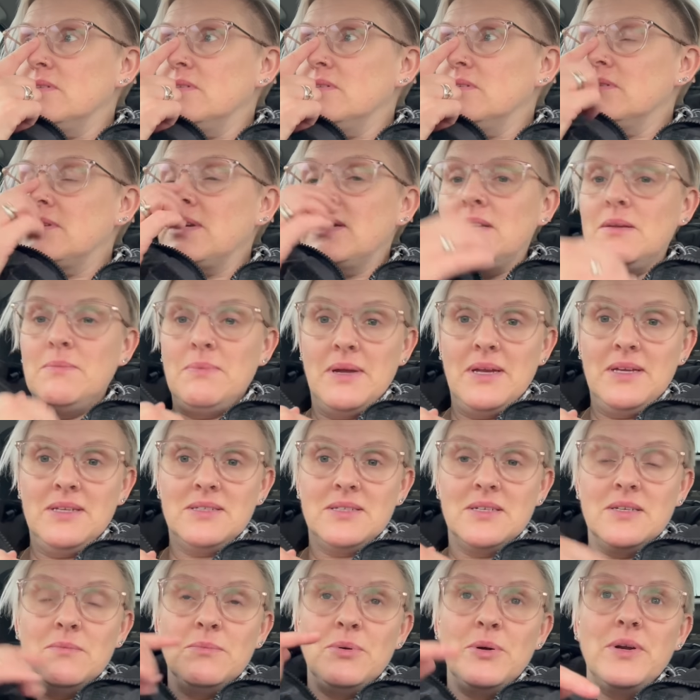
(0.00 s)
They need
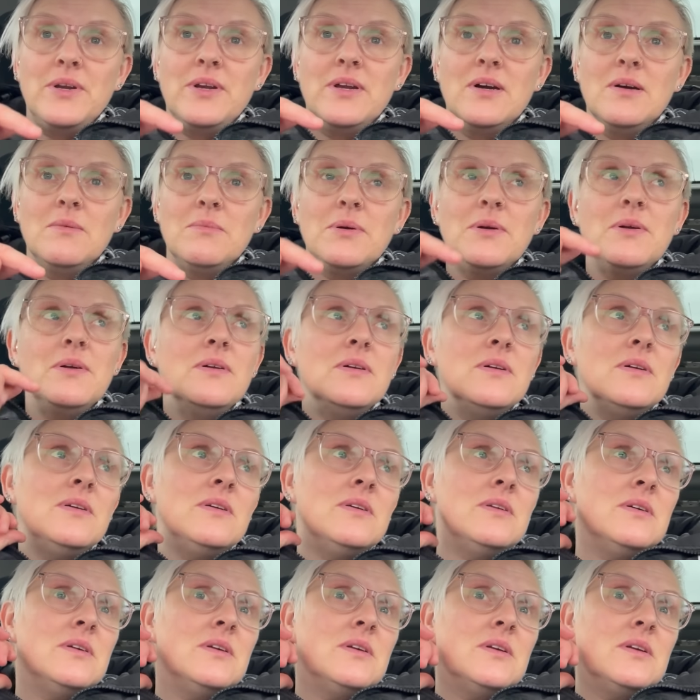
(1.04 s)
painting and putting up.
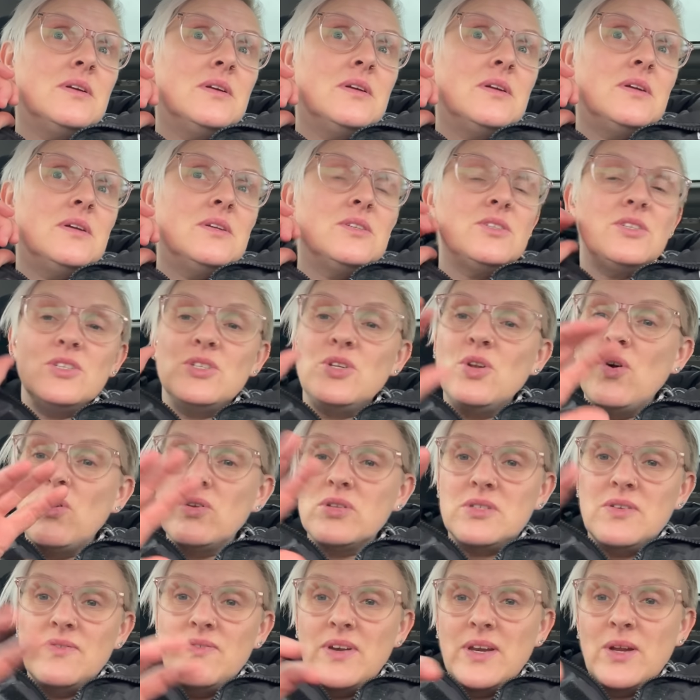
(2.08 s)
So there's
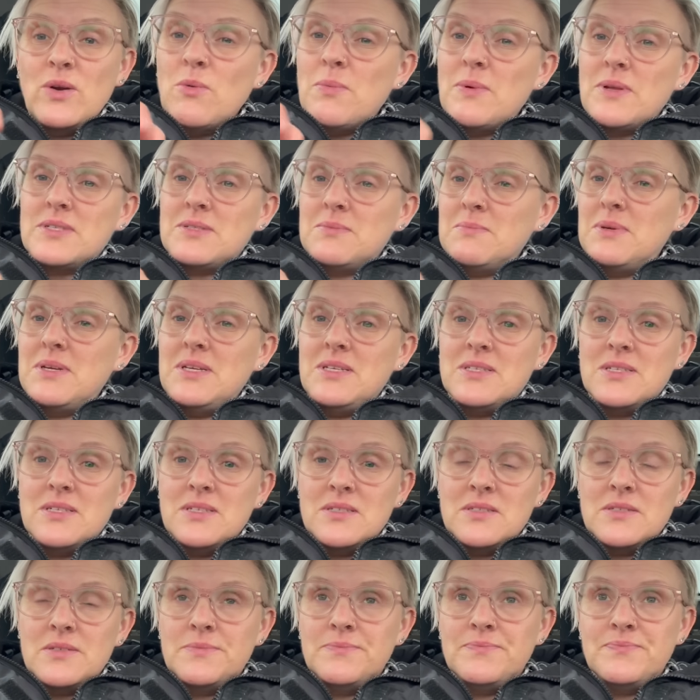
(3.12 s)
lots of little bits and
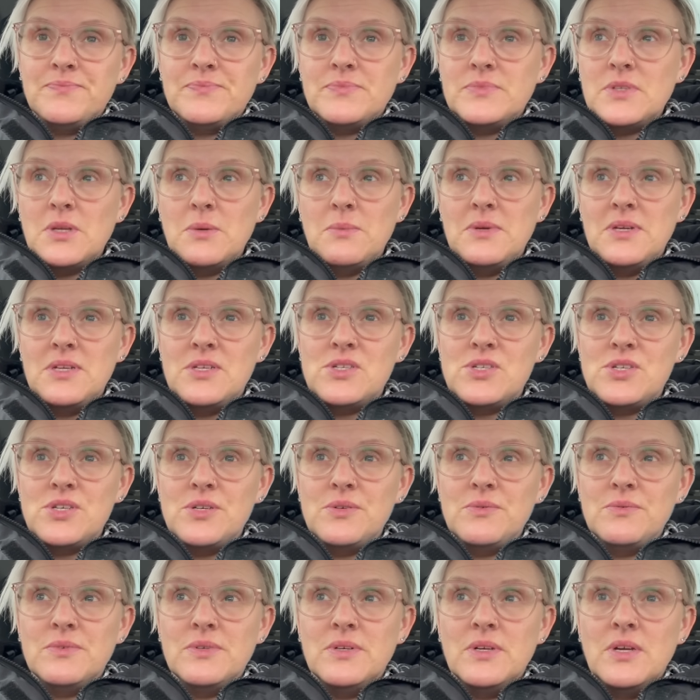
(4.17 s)
pieces that we need to do.